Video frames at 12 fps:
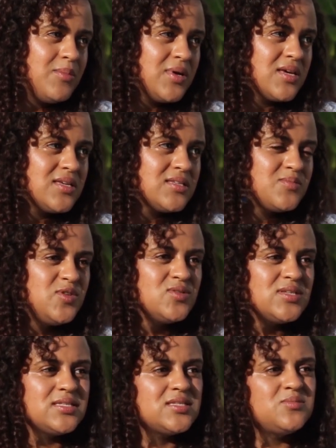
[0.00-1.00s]
Because
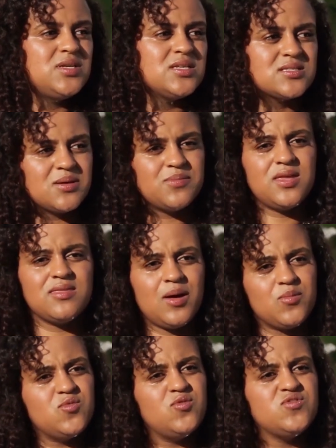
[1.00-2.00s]
music to me is something
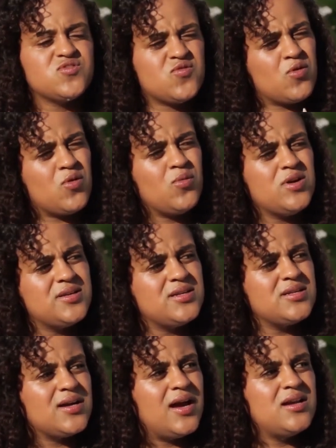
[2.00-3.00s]
that moves forward
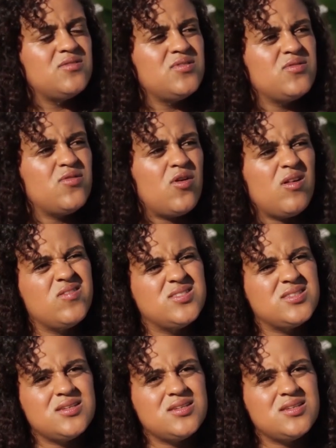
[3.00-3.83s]
and kind of evolves.